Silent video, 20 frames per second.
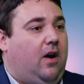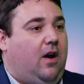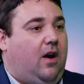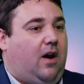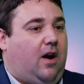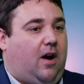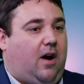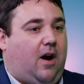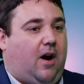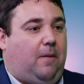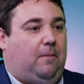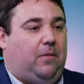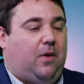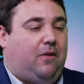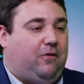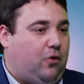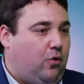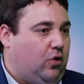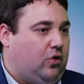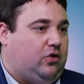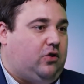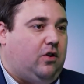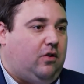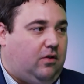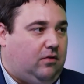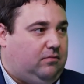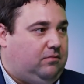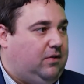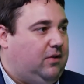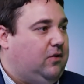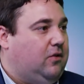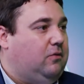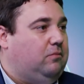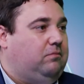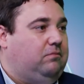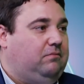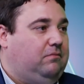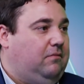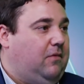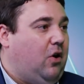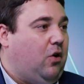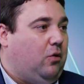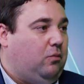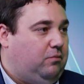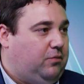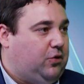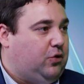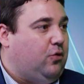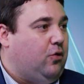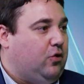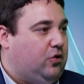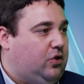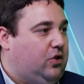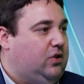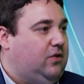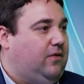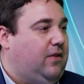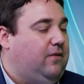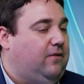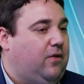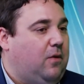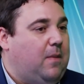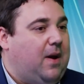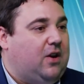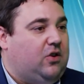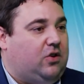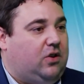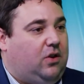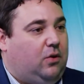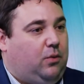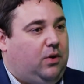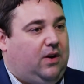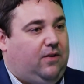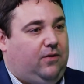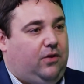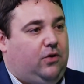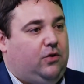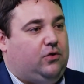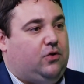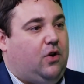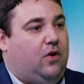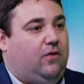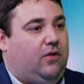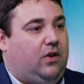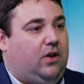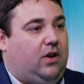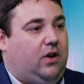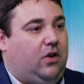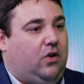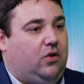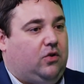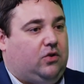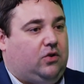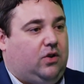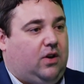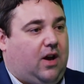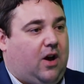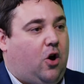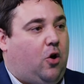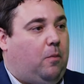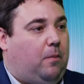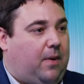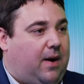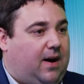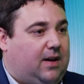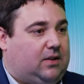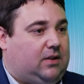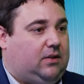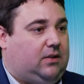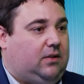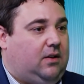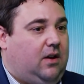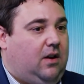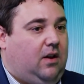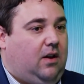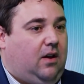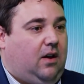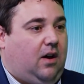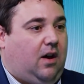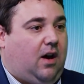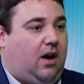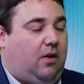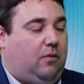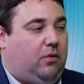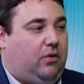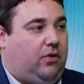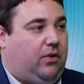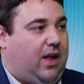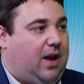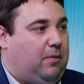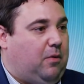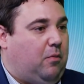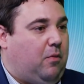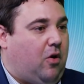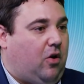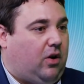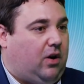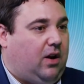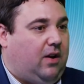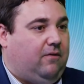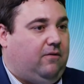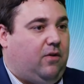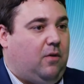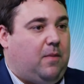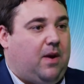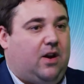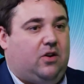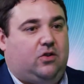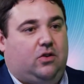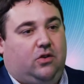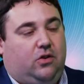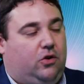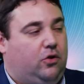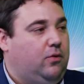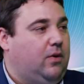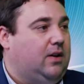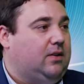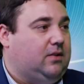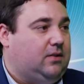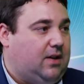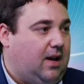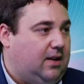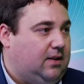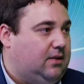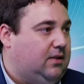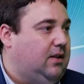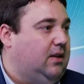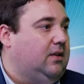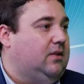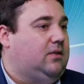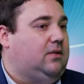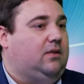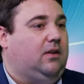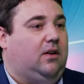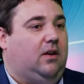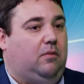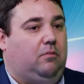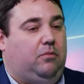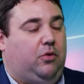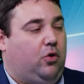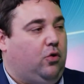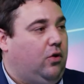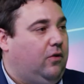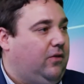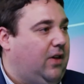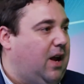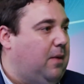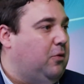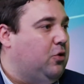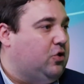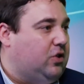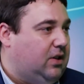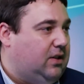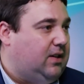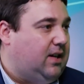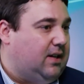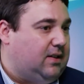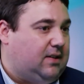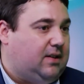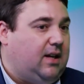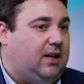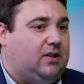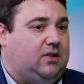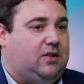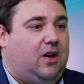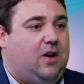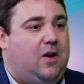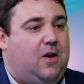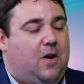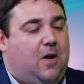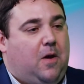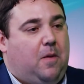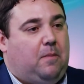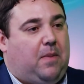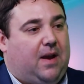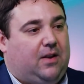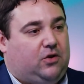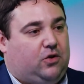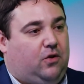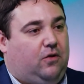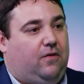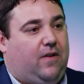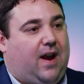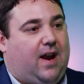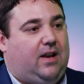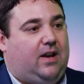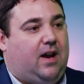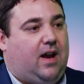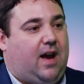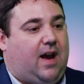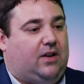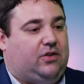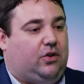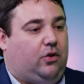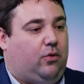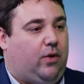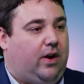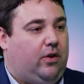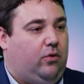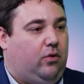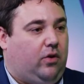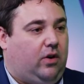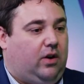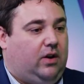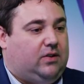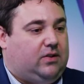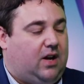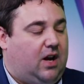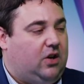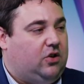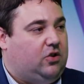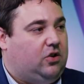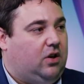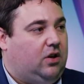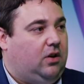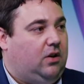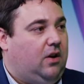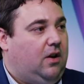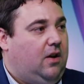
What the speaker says: Of course, they're are sources of information that we've used over the years to help us with labor market information. The U.S. Census, the Bureau of Labor Statistics. Pennsylvania has a great organization